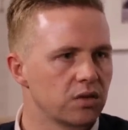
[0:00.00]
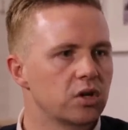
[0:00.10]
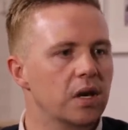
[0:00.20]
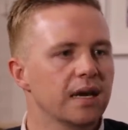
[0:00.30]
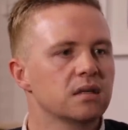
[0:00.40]
So the
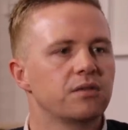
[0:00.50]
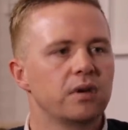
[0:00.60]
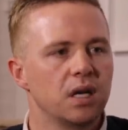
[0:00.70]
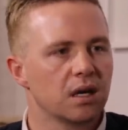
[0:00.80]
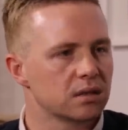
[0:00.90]
collective
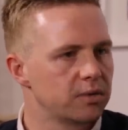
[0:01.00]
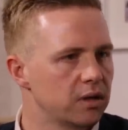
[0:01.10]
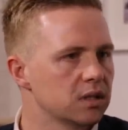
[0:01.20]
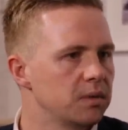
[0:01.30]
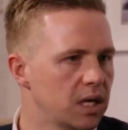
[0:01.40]
reading
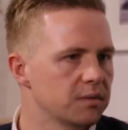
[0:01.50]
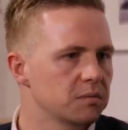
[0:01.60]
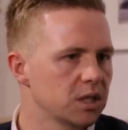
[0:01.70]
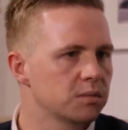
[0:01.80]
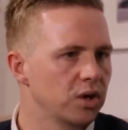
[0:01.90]
experience
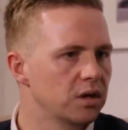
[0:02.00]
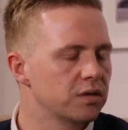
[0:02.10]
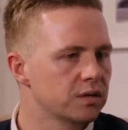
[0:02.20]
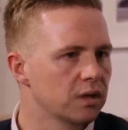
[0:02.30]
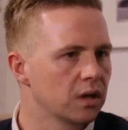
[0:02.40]
becomes much more
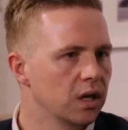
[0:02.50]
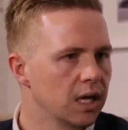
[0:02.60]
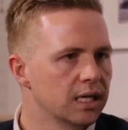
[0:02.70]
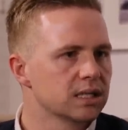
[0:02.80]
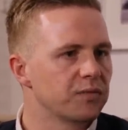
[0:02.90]
interesting. Yeah.
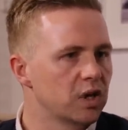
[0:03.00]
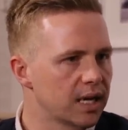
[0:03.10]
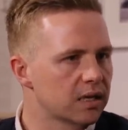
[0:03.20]
Something